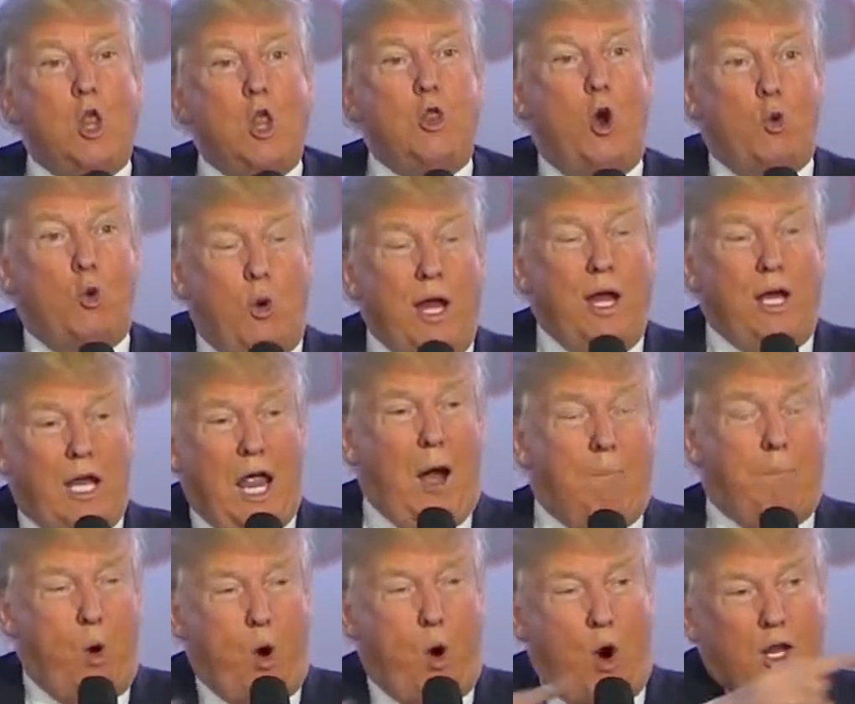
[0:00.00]
The real
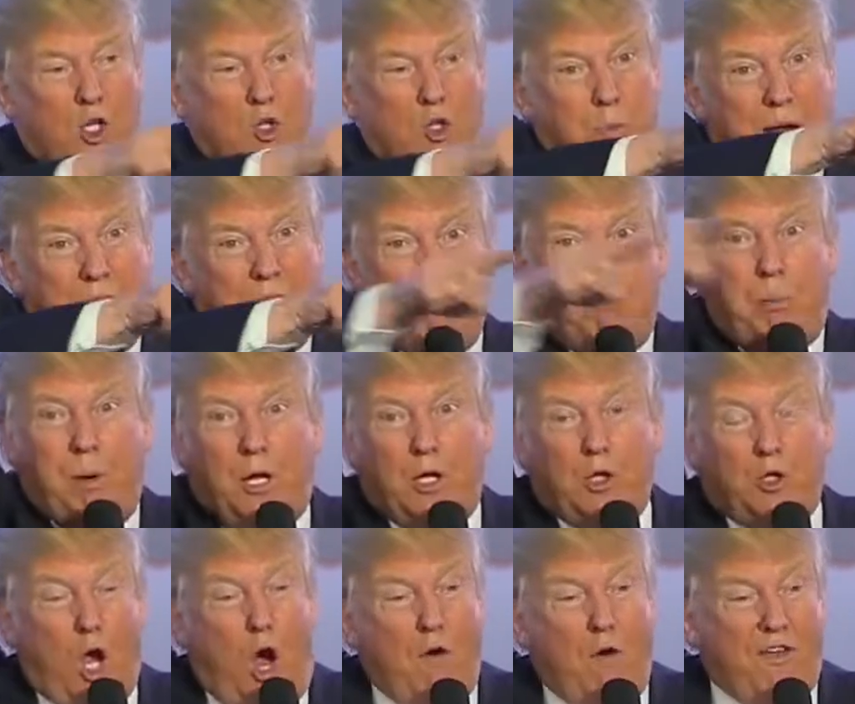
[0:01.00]
airport is being
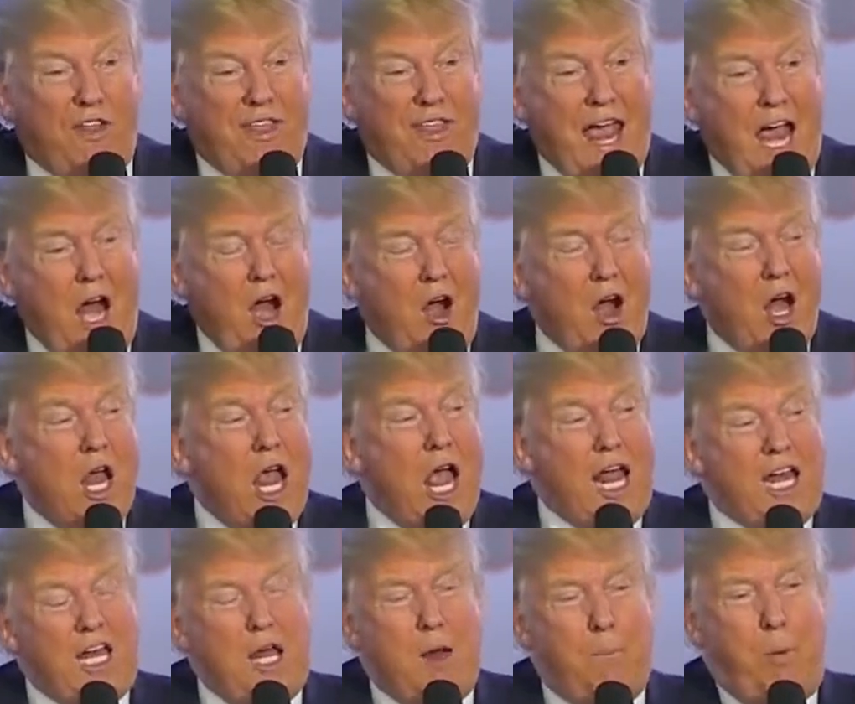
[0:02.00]
built over there.
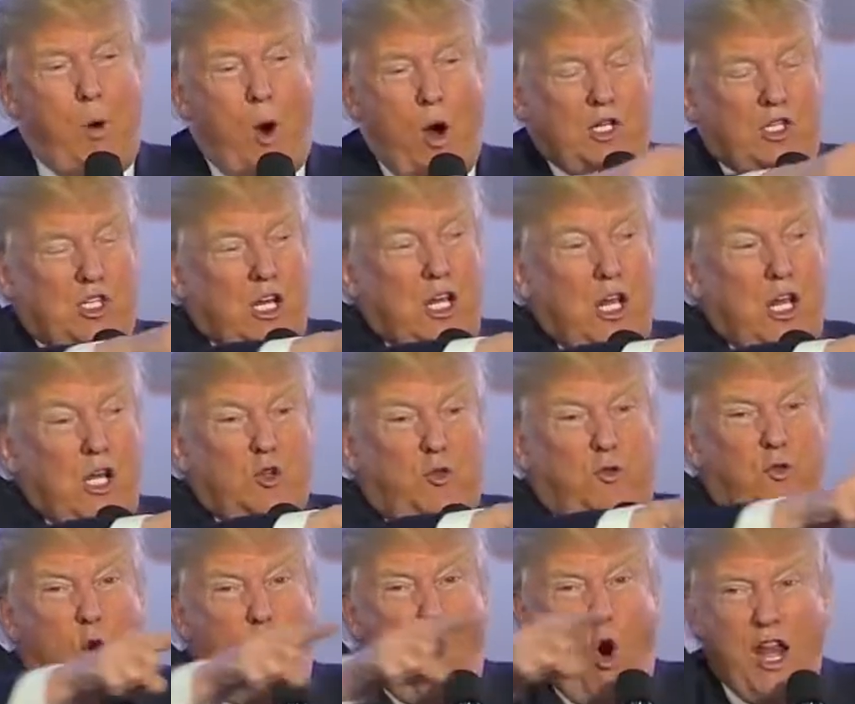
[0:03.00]
And he points to there's
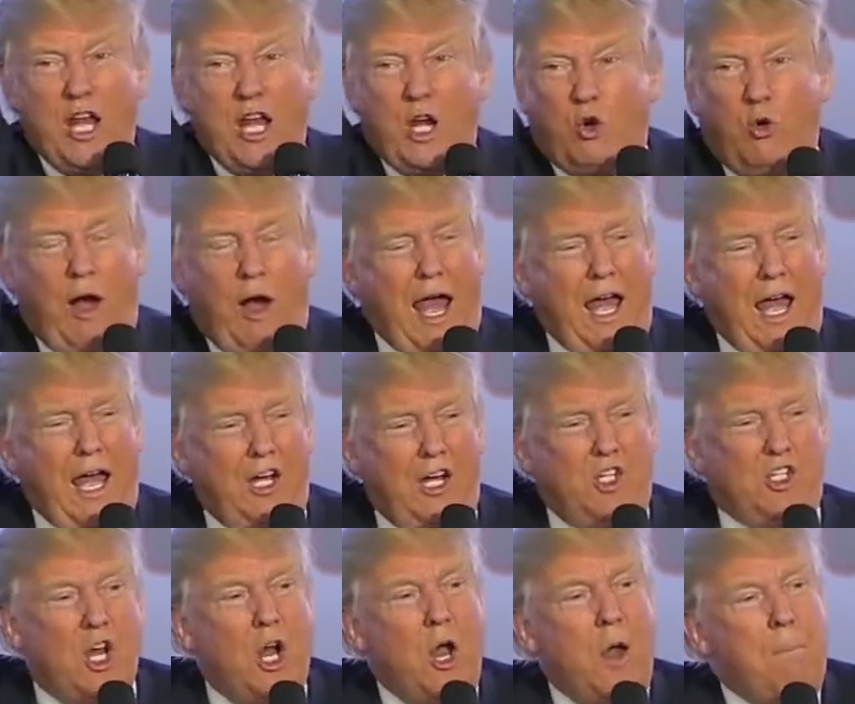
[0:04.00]
40
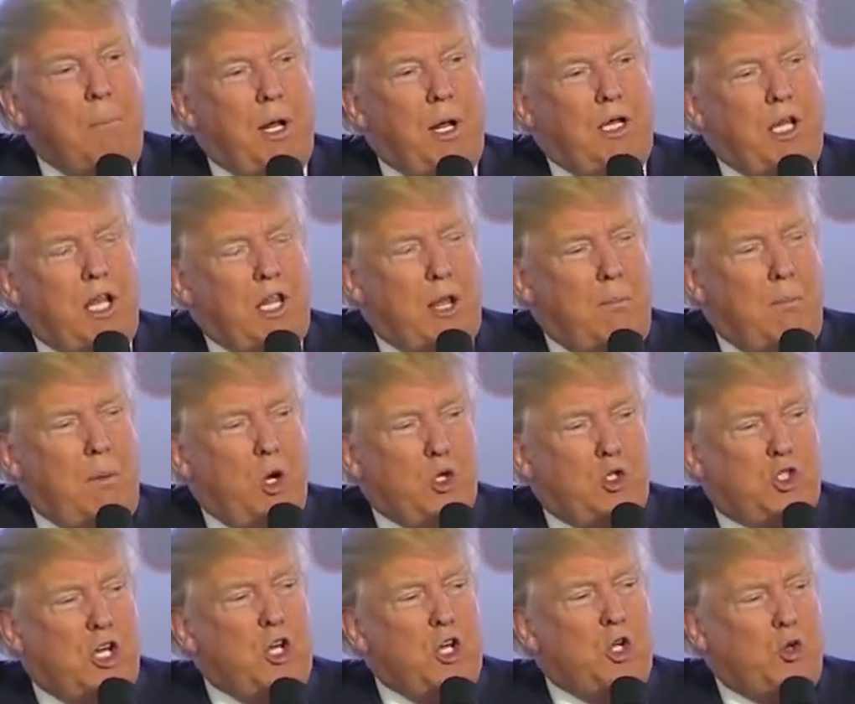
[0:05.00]
cranes building the
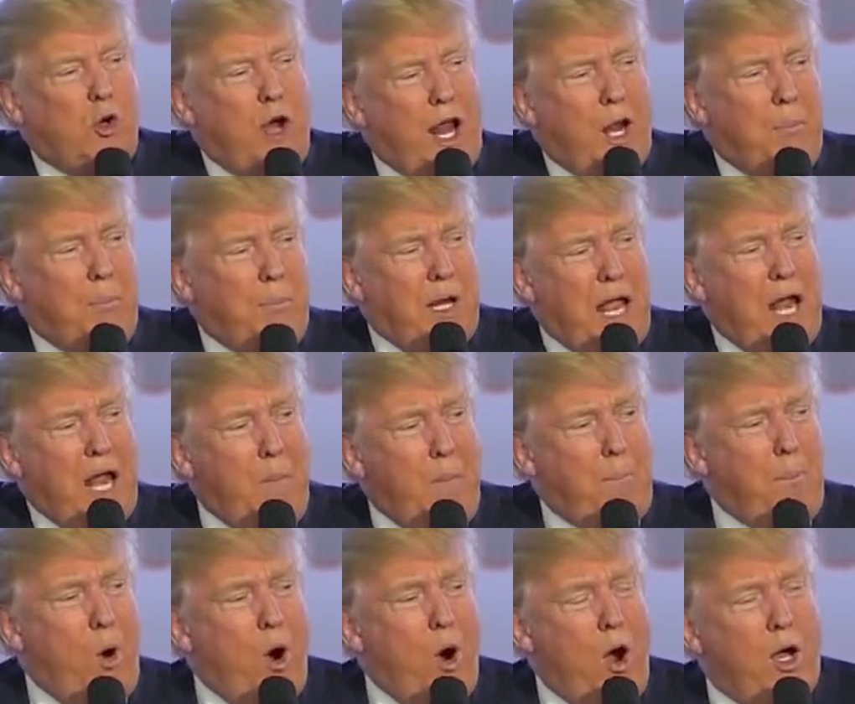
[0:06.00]
most incredible
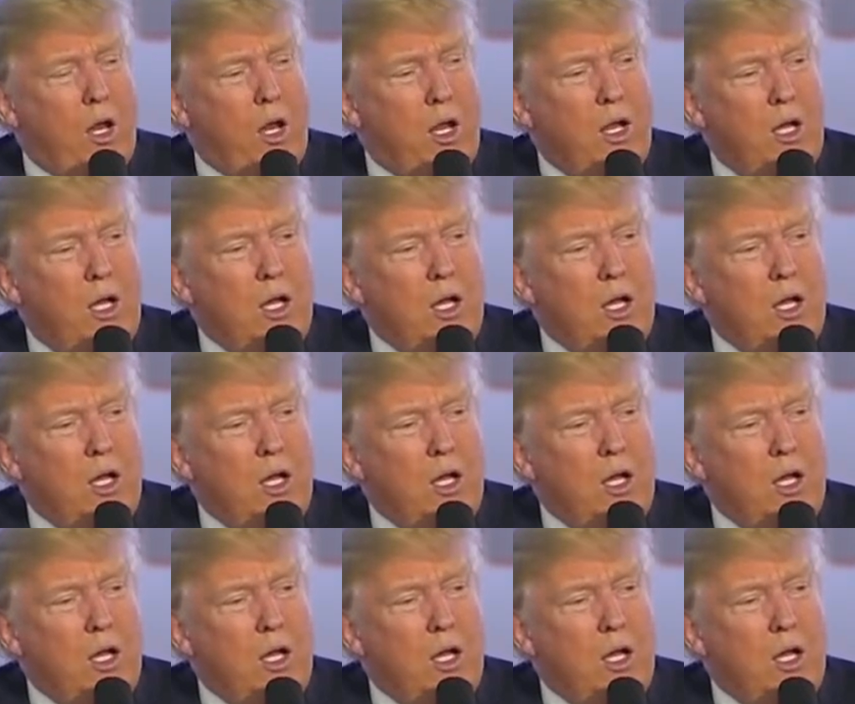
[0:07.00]
airport.